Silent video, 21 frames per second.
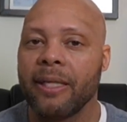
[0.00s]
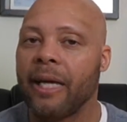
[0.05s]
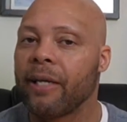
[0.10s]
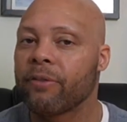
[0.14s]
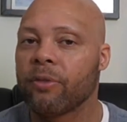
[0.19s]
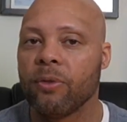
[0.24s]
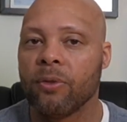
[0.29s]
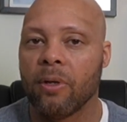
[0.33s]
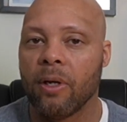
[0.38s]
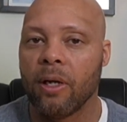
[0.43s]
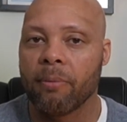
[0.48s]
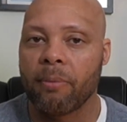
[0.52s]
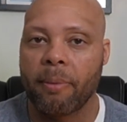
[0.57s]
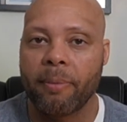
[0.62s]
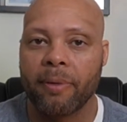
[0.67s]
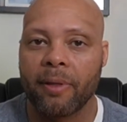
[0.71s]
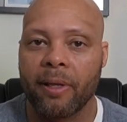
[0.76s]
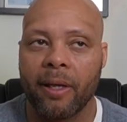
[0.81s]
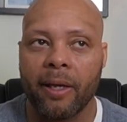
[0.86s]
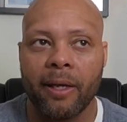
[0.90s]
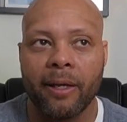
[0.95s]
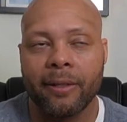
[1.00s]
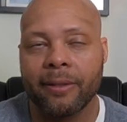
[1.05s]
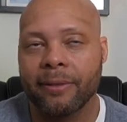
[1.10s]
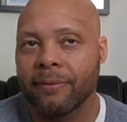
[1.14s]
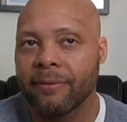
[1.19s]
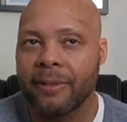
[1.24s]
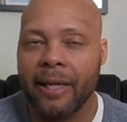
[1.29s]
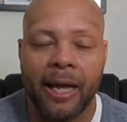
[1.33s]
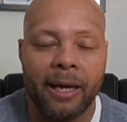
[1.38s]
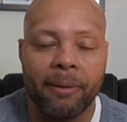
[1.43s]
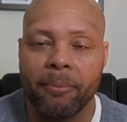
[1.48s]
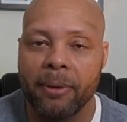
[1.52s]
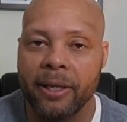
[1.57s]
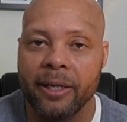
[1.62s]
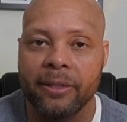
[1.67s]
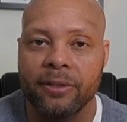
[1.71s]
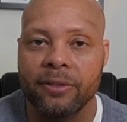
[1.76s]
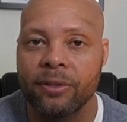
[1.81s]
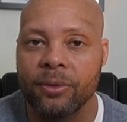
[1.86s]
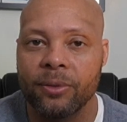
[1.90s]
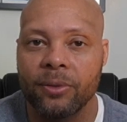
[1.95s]
Not too long, maybe like 10
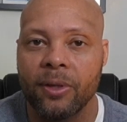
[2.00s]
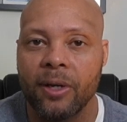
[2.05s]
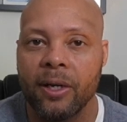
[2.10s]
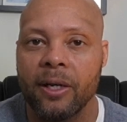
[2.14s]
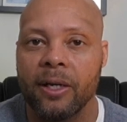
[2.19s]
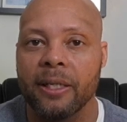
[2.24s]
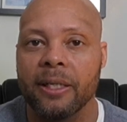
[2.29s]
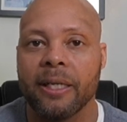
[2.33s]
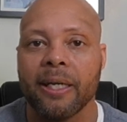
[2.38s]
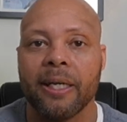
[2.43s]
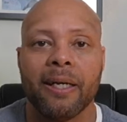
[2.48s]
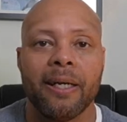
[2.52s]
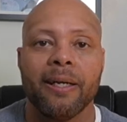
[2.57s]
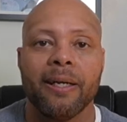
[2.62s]
minutes too long.